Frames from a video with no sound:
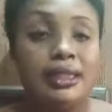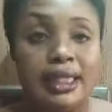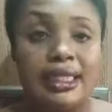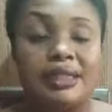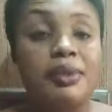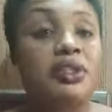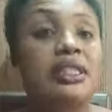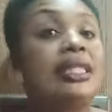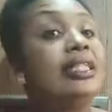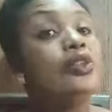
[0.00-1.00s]
Yes, because
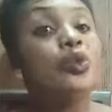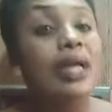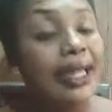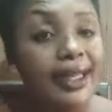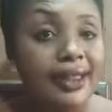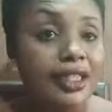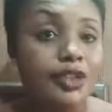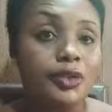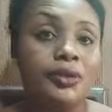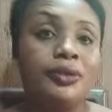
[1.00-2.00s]
I didn't do anything
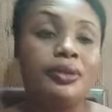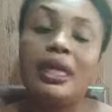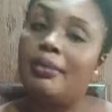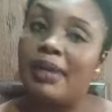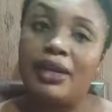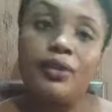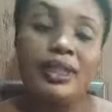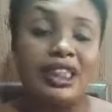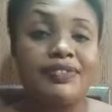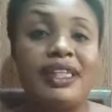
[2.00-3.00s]
to you. My
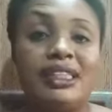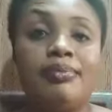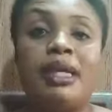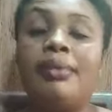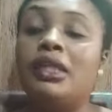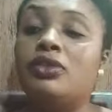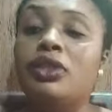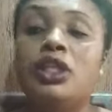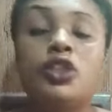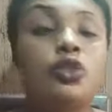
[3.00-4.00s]
God is fighting my
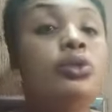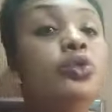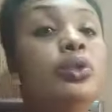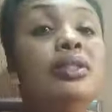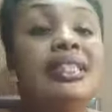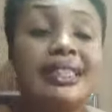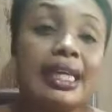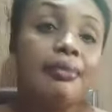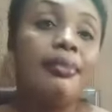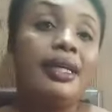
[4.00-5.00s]
battle. So do the
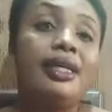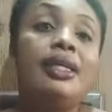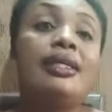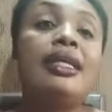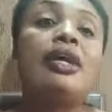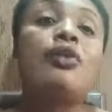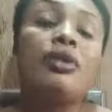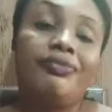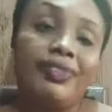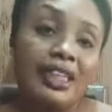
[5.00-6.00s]
same. Let
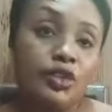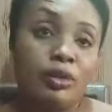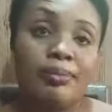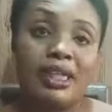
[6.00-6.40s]
God fight your